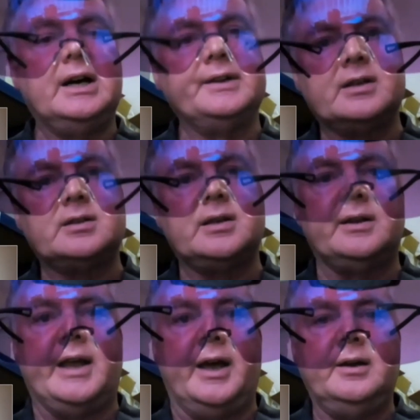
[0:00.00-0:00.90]
This and
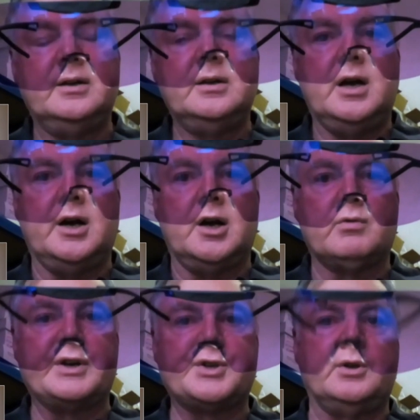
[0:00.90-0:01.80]
their
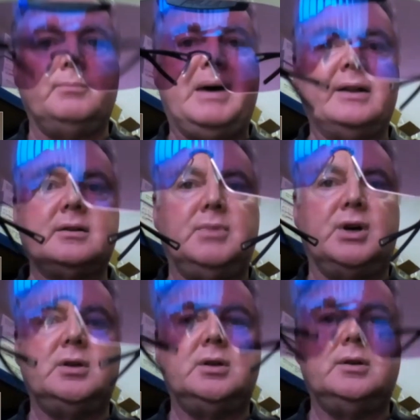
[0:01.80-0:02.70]
original Panther
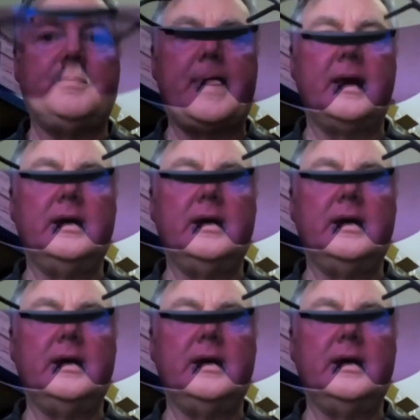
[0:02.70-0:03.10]
model.